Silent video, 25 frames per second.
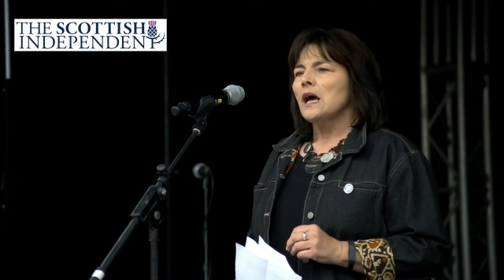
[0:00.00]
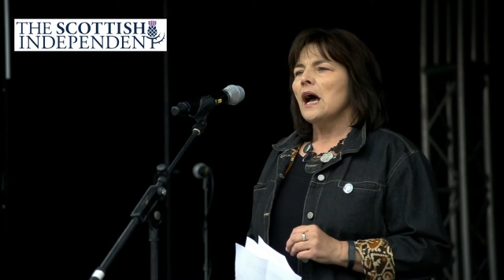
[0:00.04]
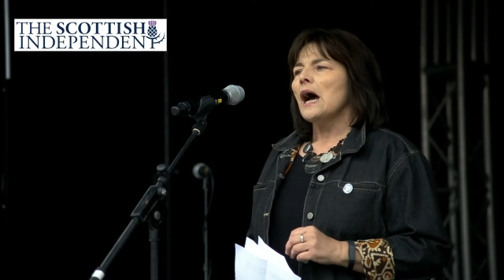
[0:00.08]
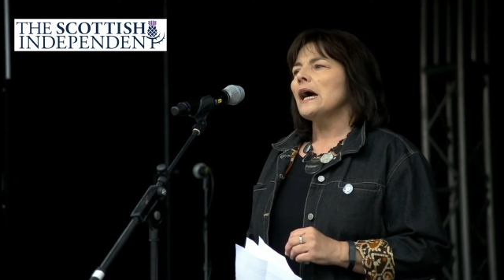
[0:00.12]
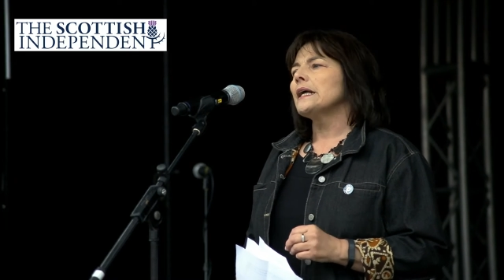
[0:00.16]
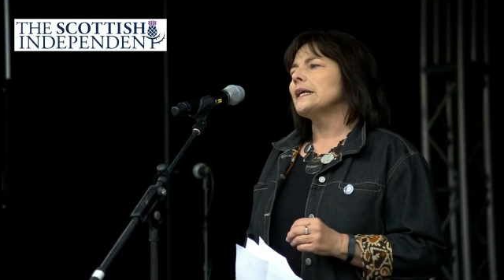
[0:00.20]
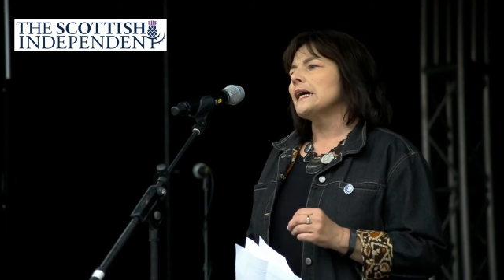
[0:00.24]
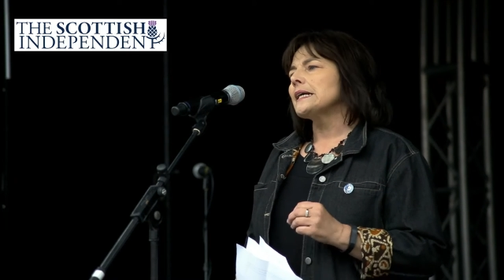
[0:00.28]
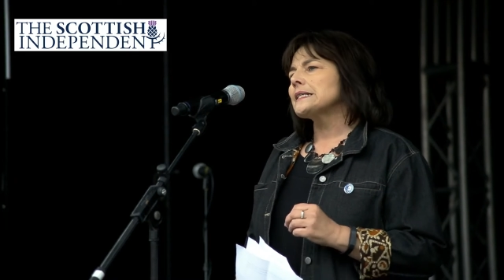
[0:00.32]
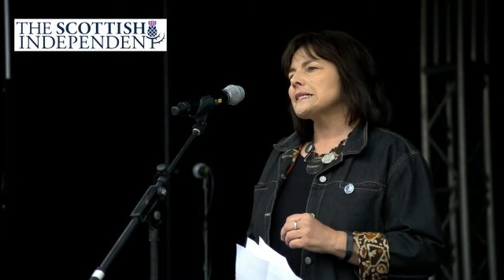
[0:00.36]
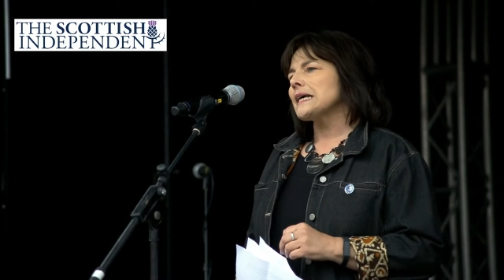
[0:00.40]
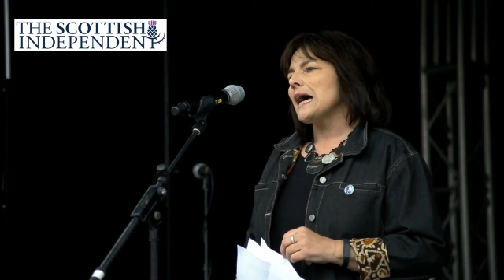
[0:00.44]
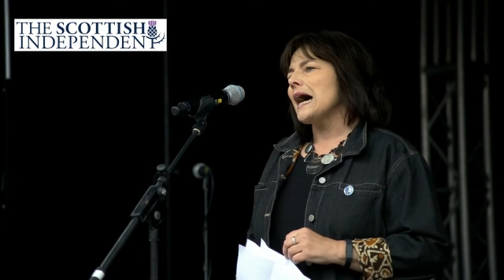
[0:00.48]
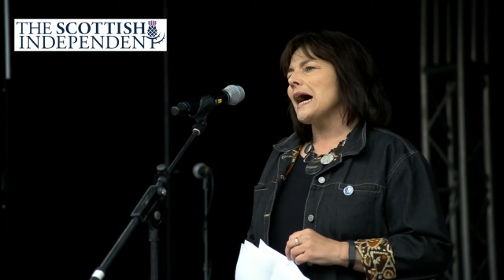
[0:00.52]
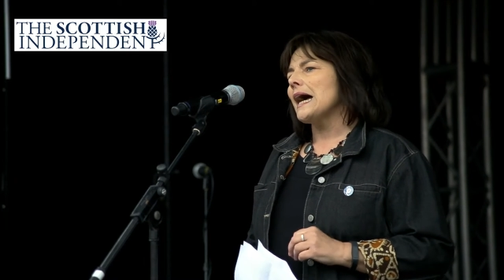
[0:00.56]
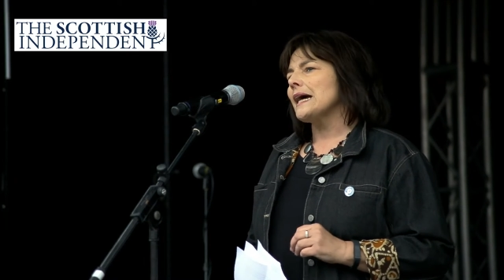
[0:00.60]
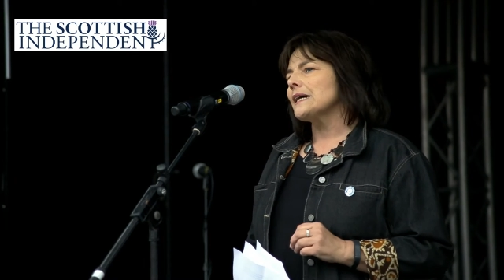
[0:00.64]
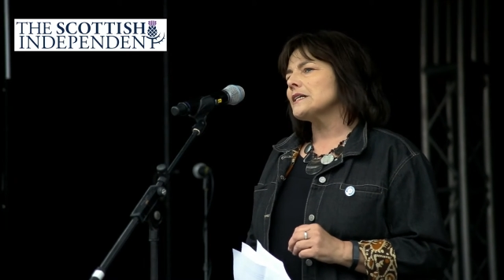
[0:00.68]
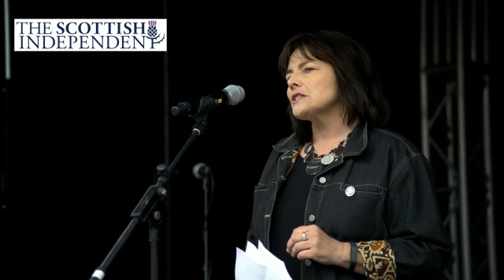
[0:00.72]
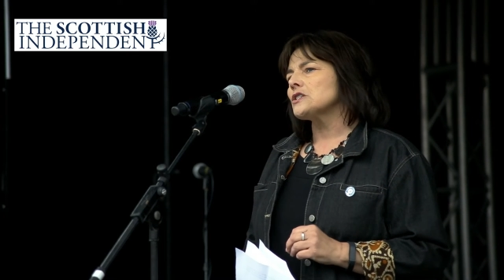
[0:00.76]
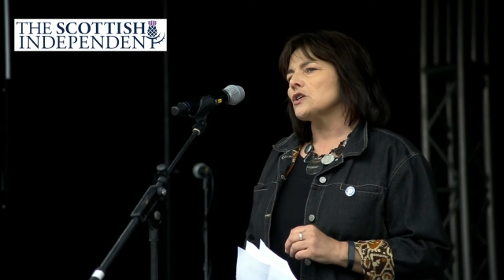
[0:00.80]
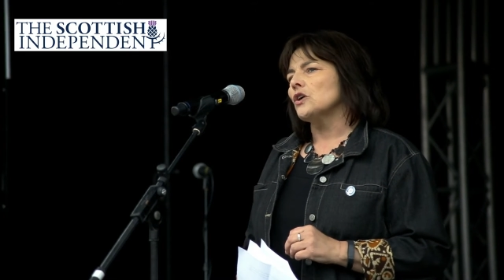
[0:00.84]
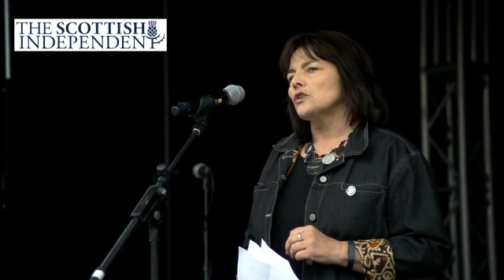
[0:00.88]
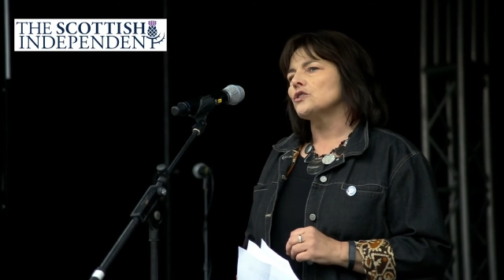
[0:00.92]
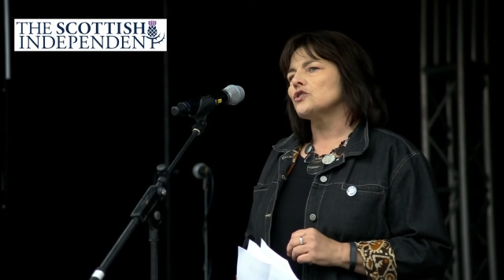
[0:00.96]
and a
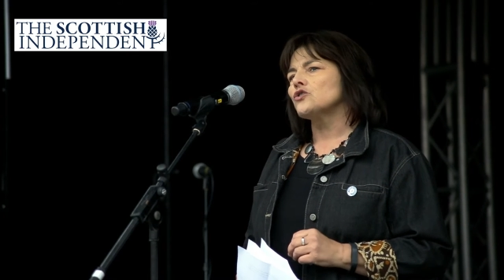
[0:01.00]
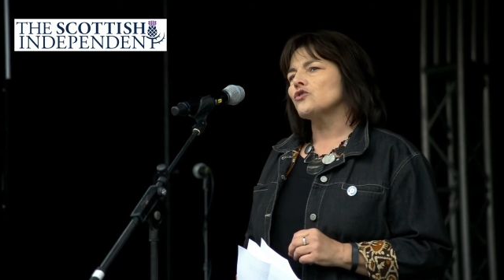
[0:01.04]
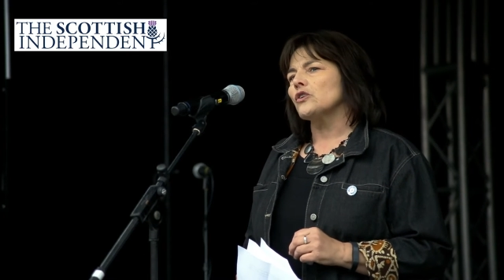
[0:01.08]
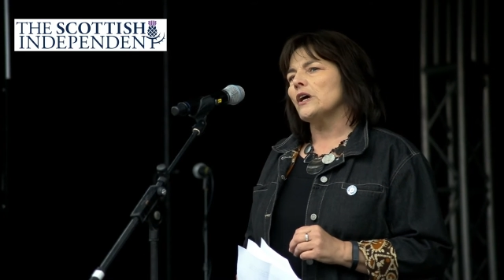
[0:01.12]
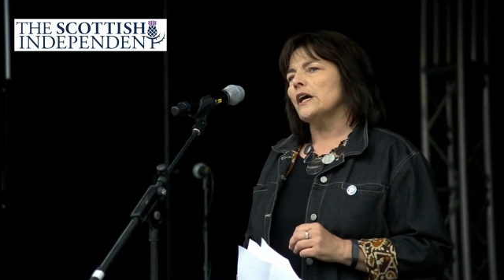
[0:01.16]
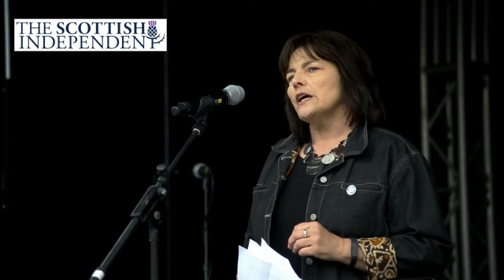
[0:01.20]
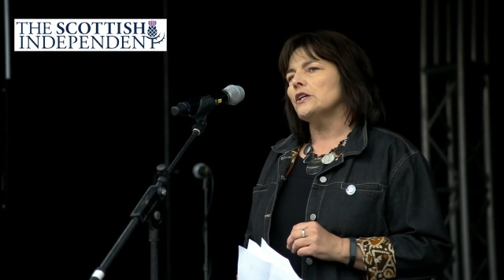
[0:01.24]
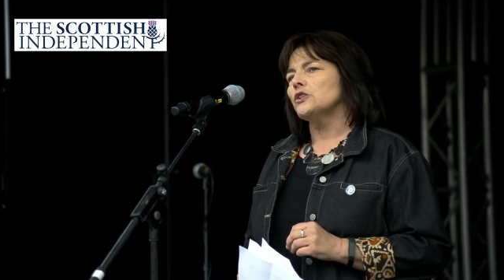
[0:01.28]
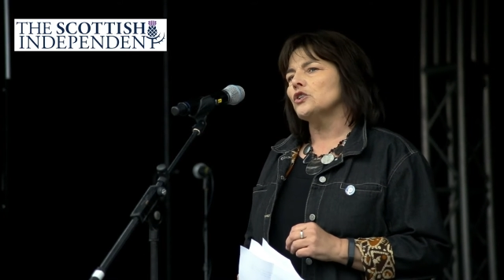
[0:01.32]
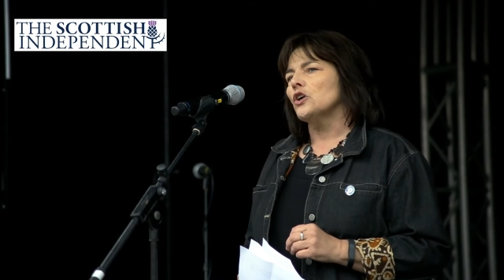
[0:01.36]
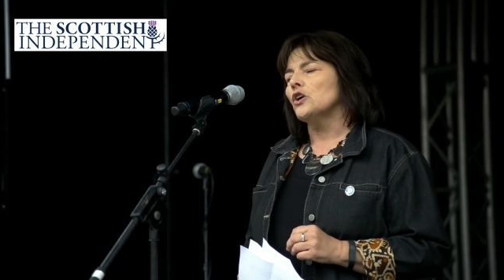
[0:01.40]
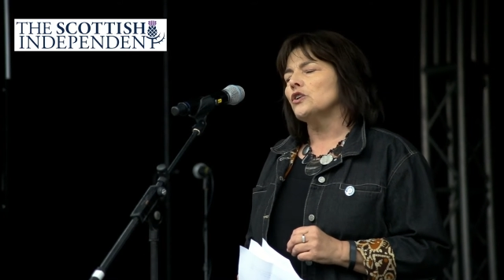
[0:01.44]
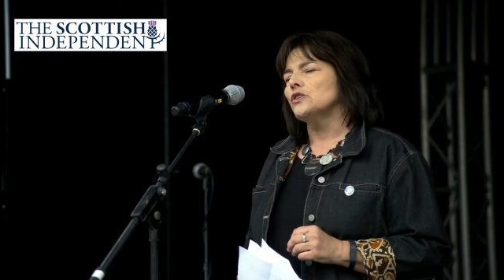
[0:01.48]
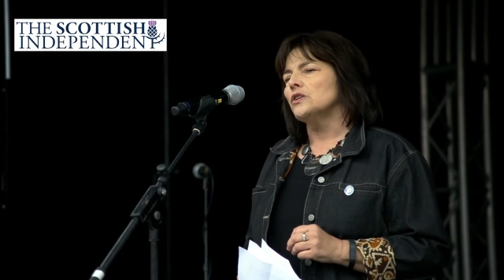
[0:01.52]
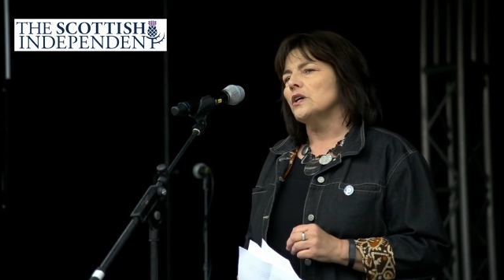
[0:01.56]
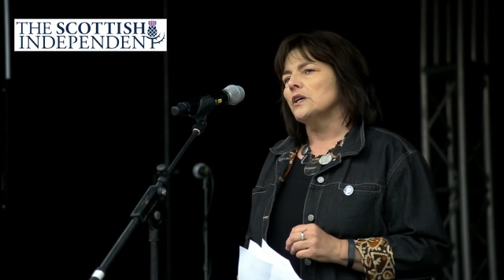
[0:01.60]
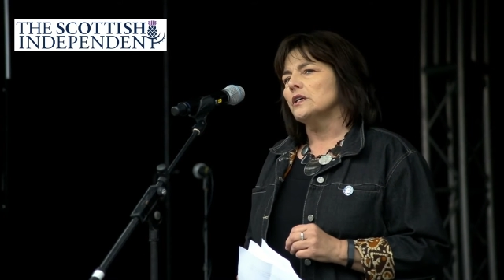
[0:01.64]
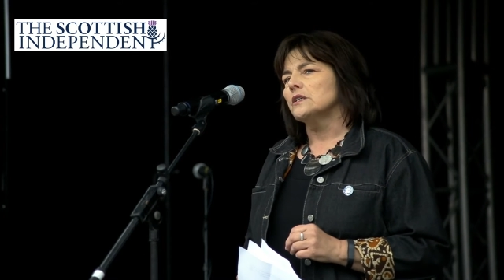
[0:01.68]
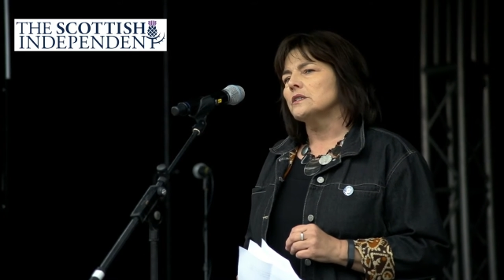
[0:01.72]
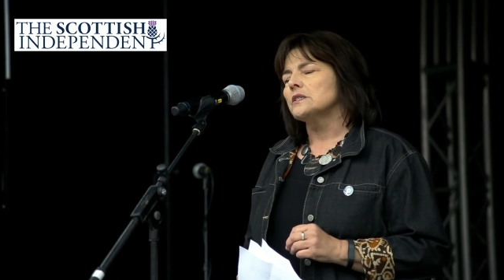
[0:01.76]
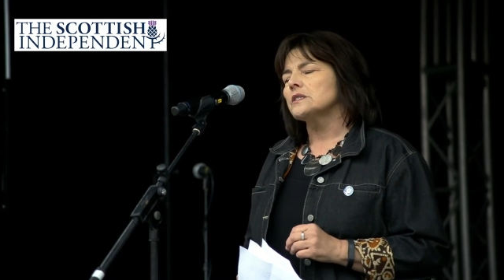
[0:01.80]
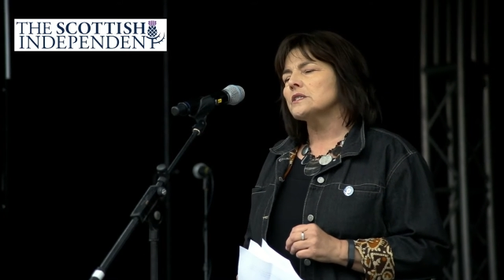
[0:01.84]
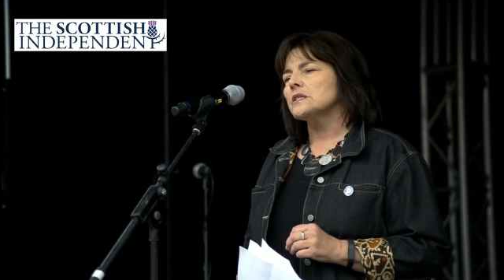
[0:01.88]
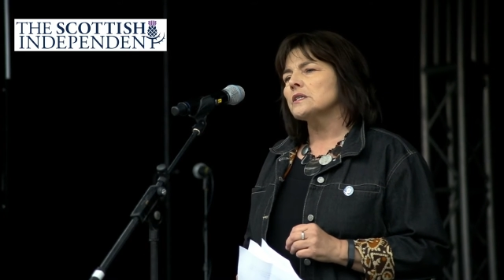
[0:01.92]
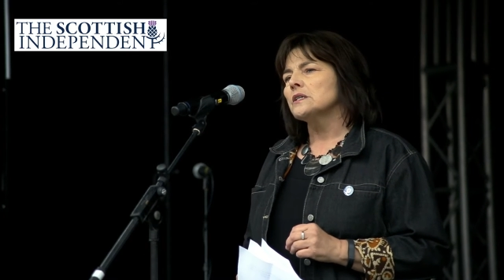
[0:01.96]
tax on trade
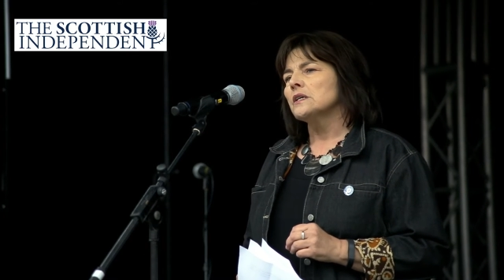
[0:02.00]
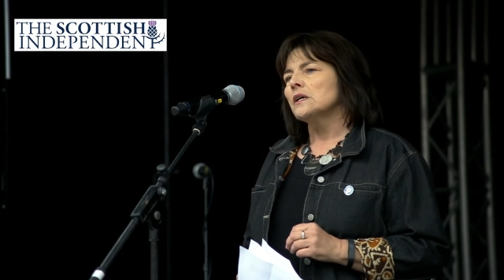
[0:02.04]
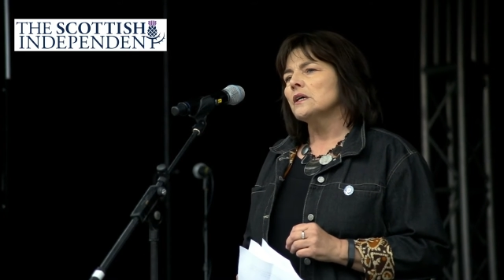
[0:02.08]
unions.